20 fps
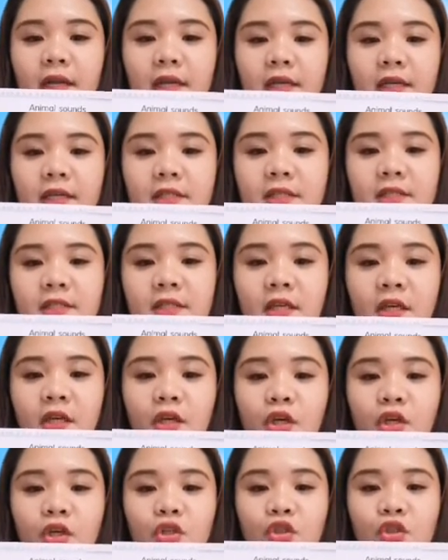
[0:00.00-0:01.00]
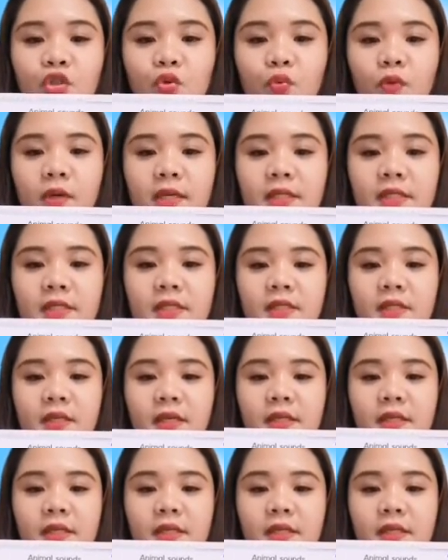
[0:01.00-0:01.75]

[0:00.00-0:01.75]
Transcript: it's tweet.